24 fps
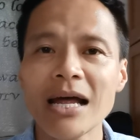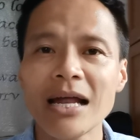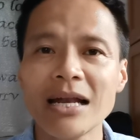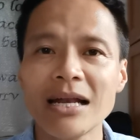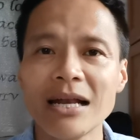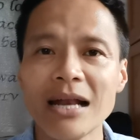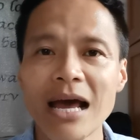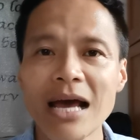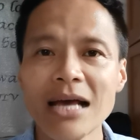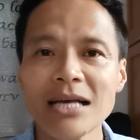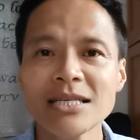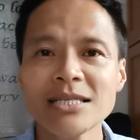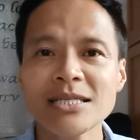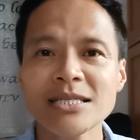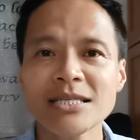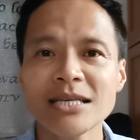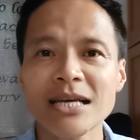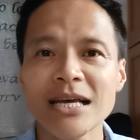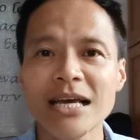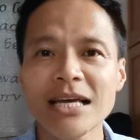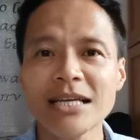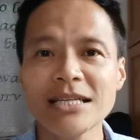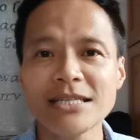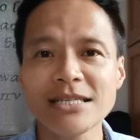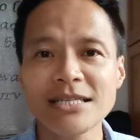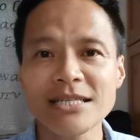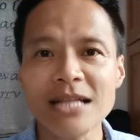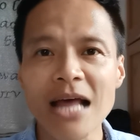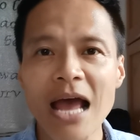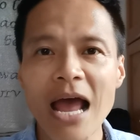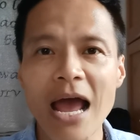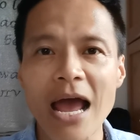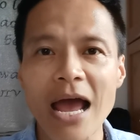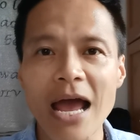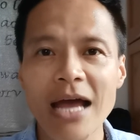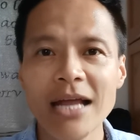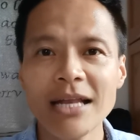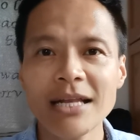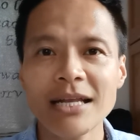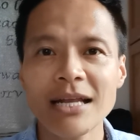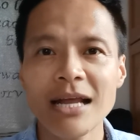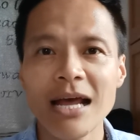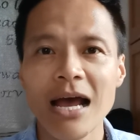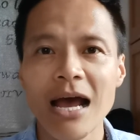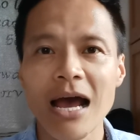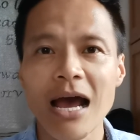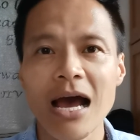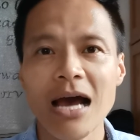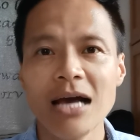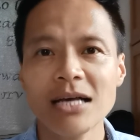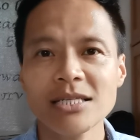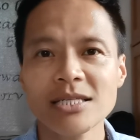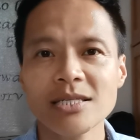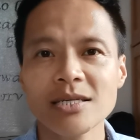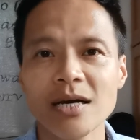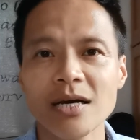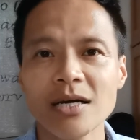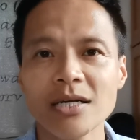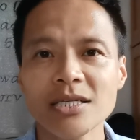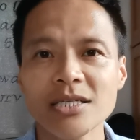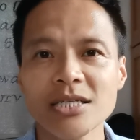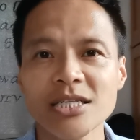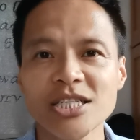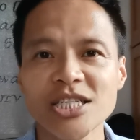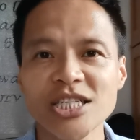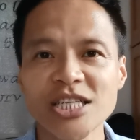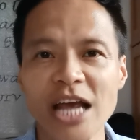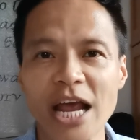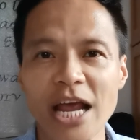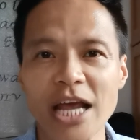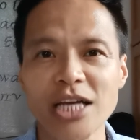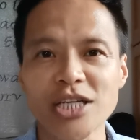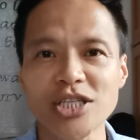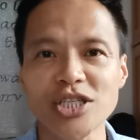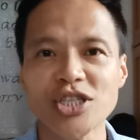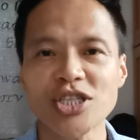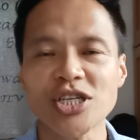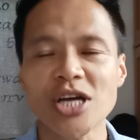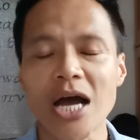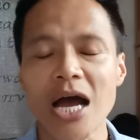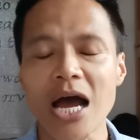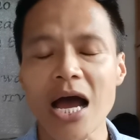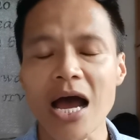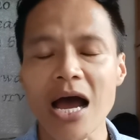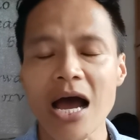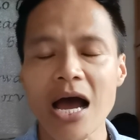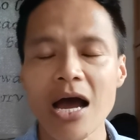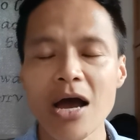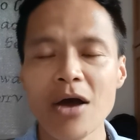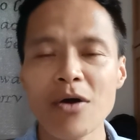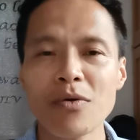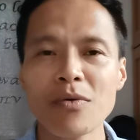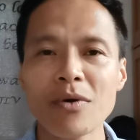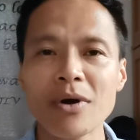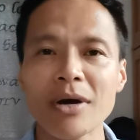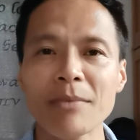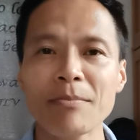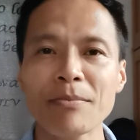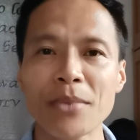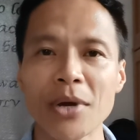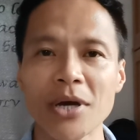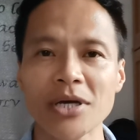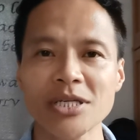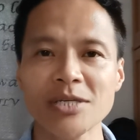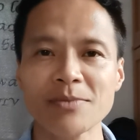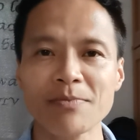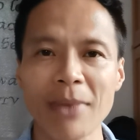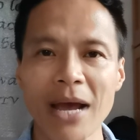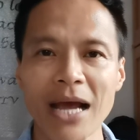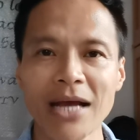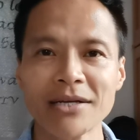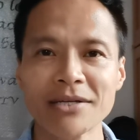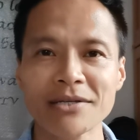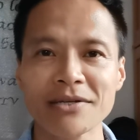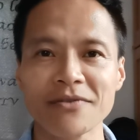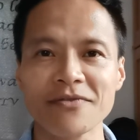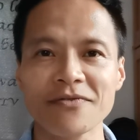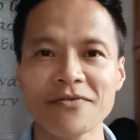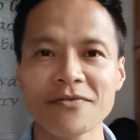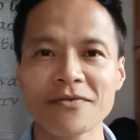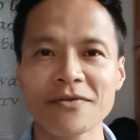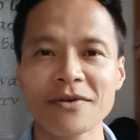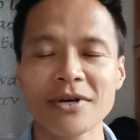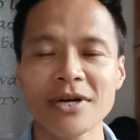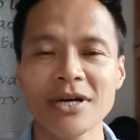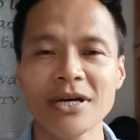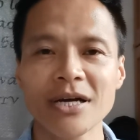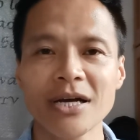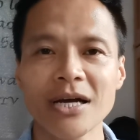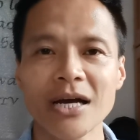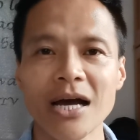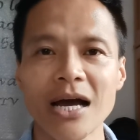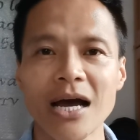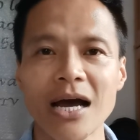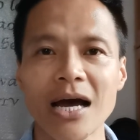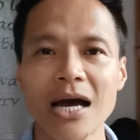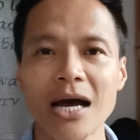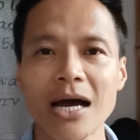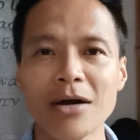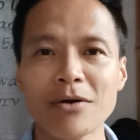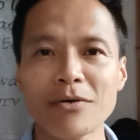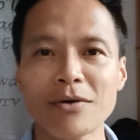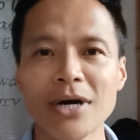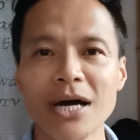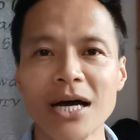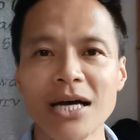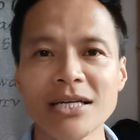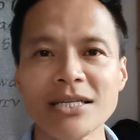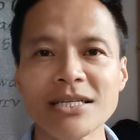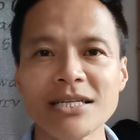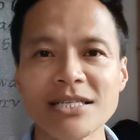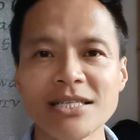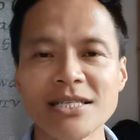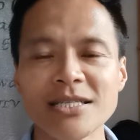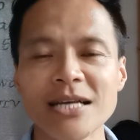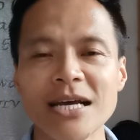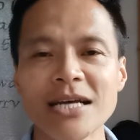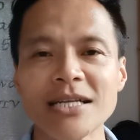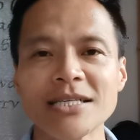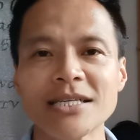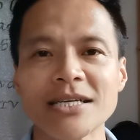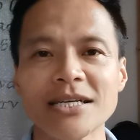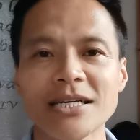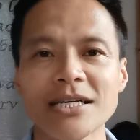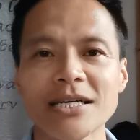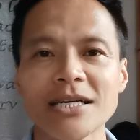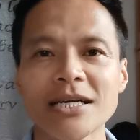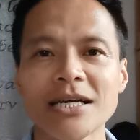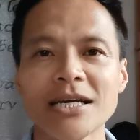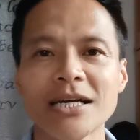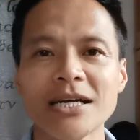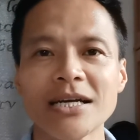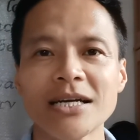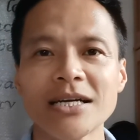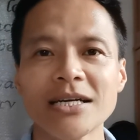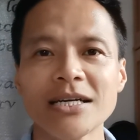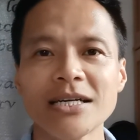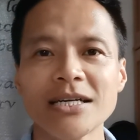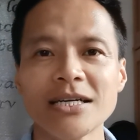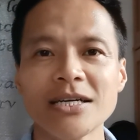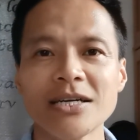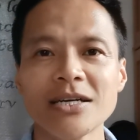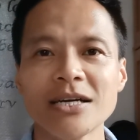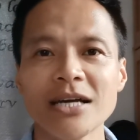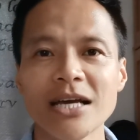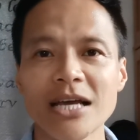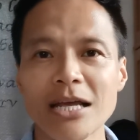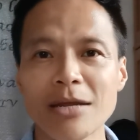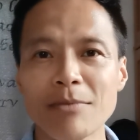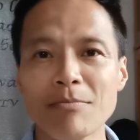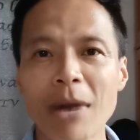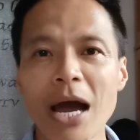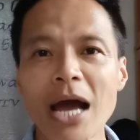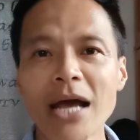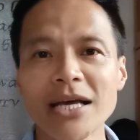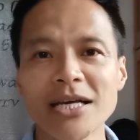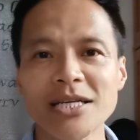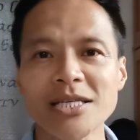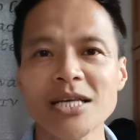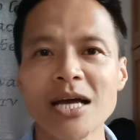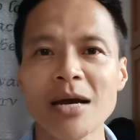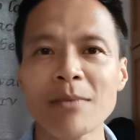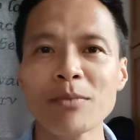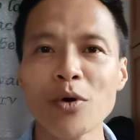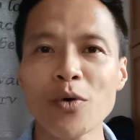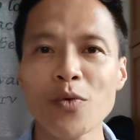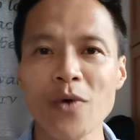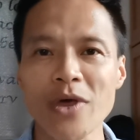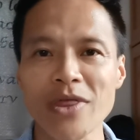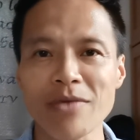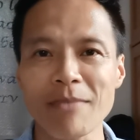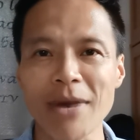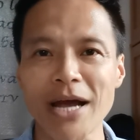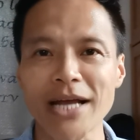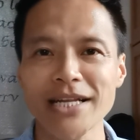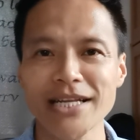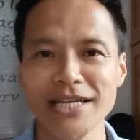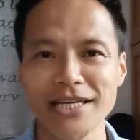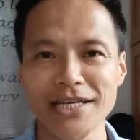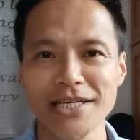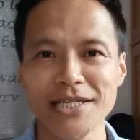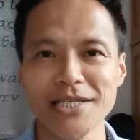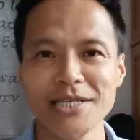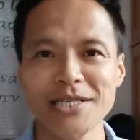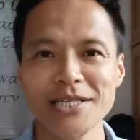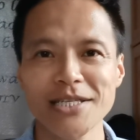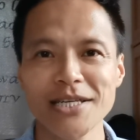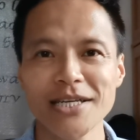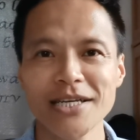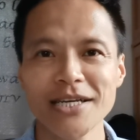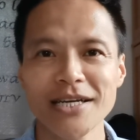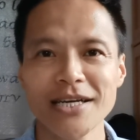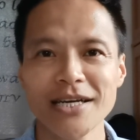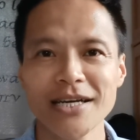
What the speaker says: Let's instead ask God to change our perspective, our understanding. In my example with my niece,